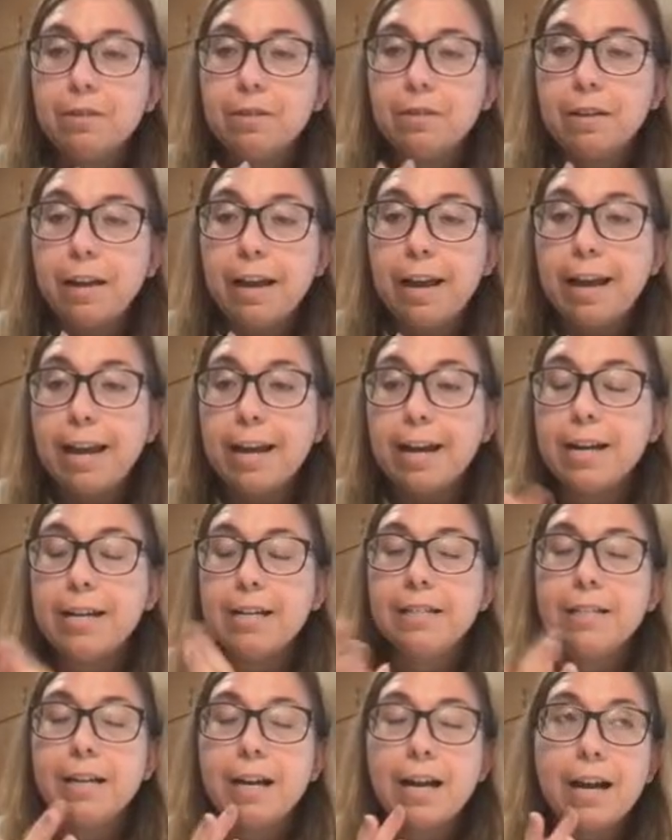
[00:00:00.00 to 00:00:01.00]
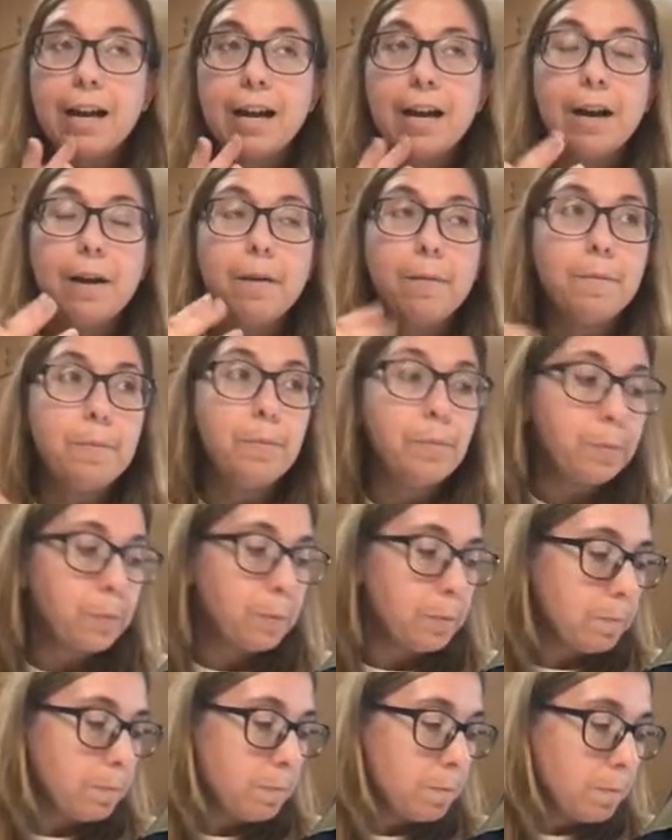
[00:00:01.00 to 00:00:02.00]
and
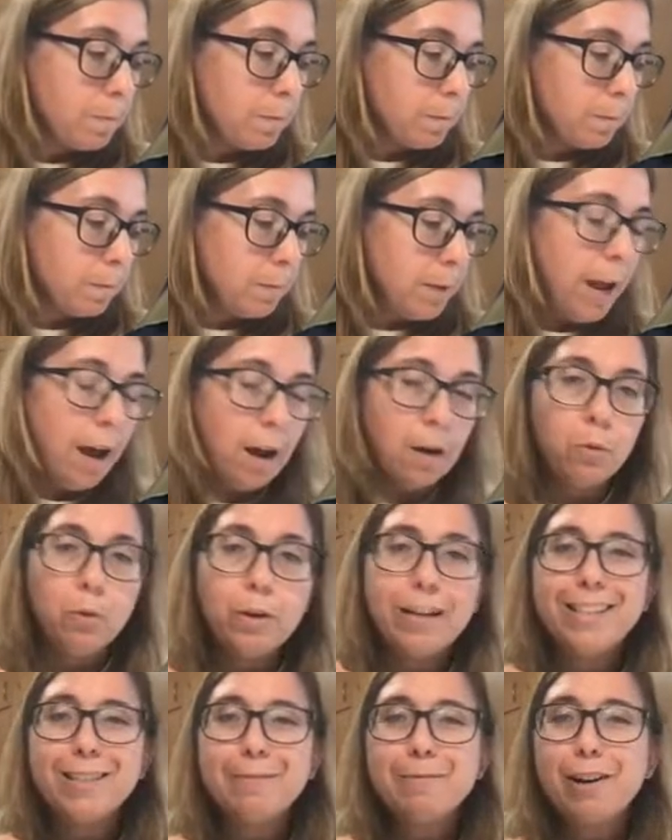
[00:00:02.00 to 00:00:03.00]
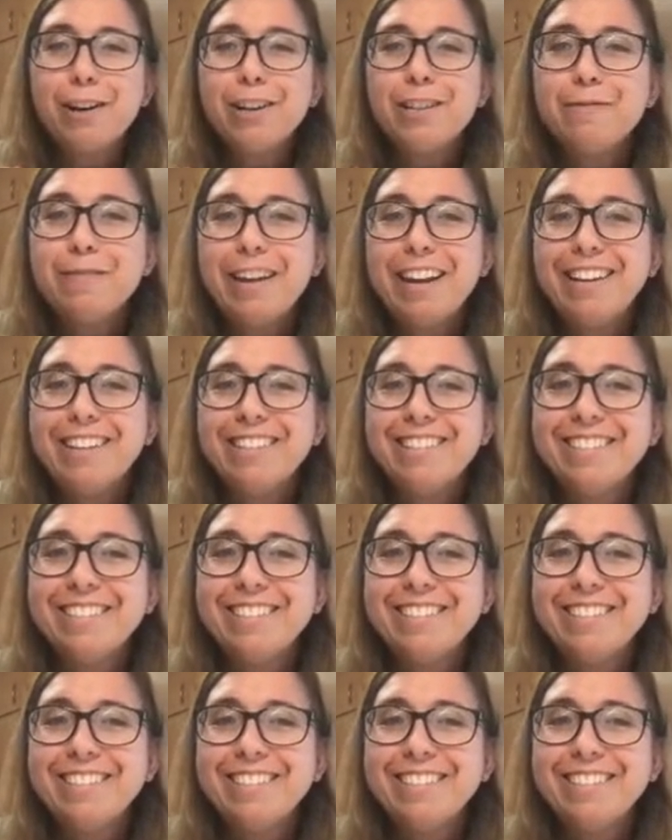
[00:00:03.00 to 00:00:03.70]
yeah, we'll get some cards made.